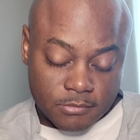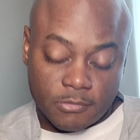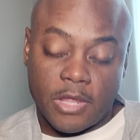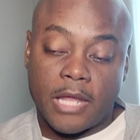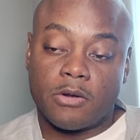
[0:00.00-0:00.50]

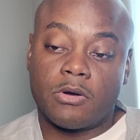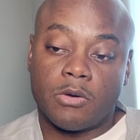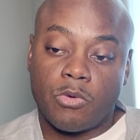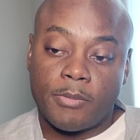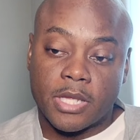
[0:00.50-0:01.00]
that
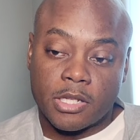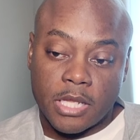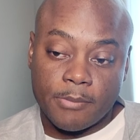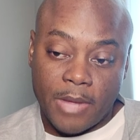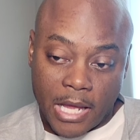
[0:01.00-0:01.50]
a woman can
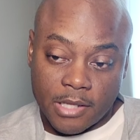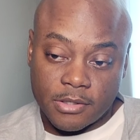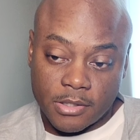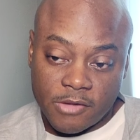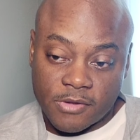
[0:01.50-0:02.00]
get back at
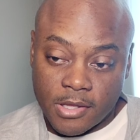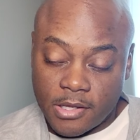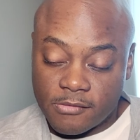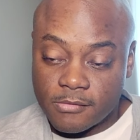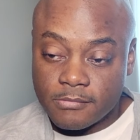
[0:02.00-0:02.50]
these
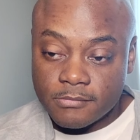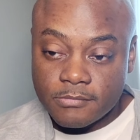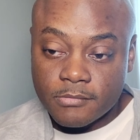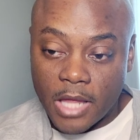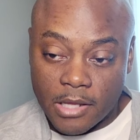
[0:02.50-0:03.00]
kids,
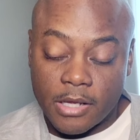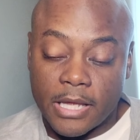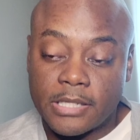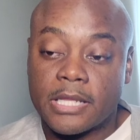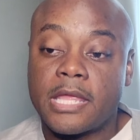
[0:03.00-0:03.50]

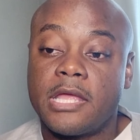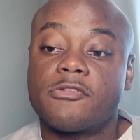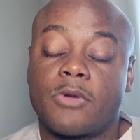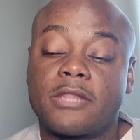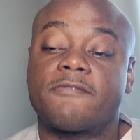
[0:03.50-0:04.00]
at the
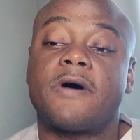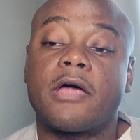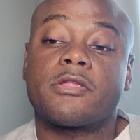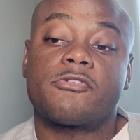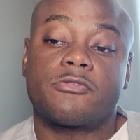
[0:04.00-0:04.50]
kids or at the
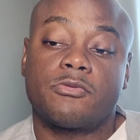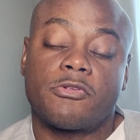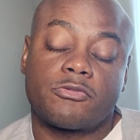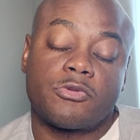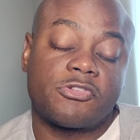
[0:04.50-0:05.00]
father, is through
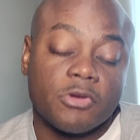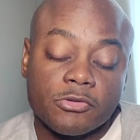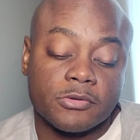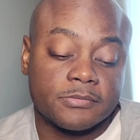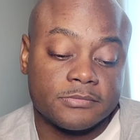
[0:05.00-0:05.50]
the
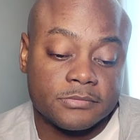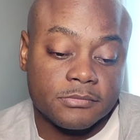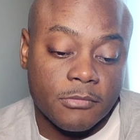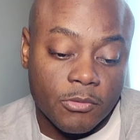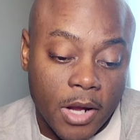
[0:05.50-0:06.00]
children,
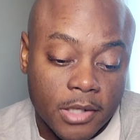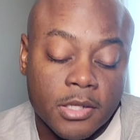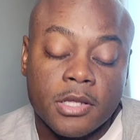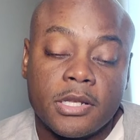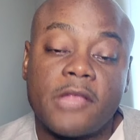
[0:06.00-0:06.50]
right?
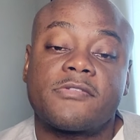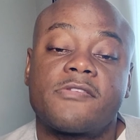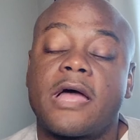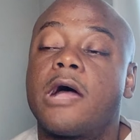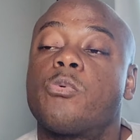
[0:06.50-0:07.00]

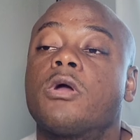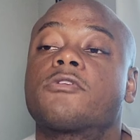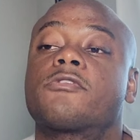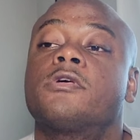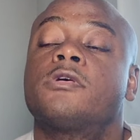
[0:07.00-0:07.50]
That's how it
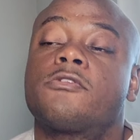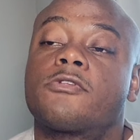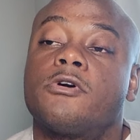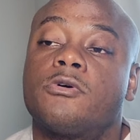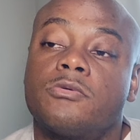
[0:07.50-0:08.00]
works.
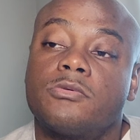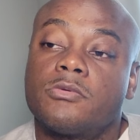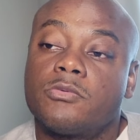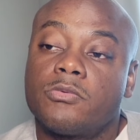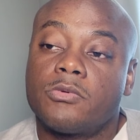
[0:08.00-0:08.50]
So,
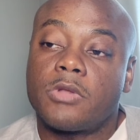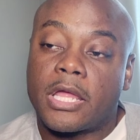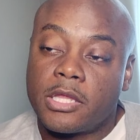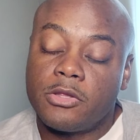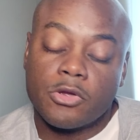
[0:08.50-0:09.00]

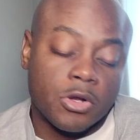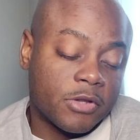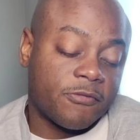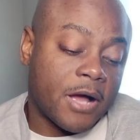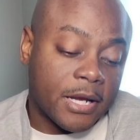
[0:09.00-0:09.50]
like you're going
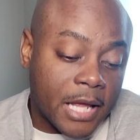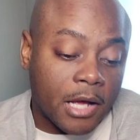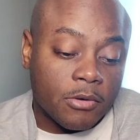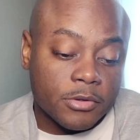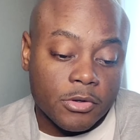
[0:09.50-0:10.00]
to find
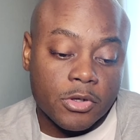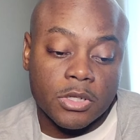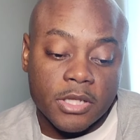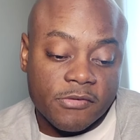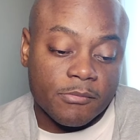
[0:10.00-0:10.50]
out, you're going
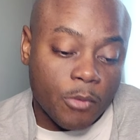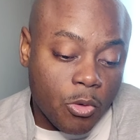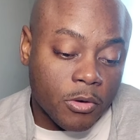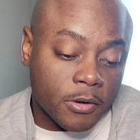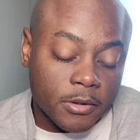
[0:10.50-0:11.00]
to listen
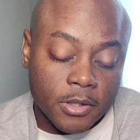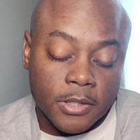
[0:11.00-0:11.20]
more,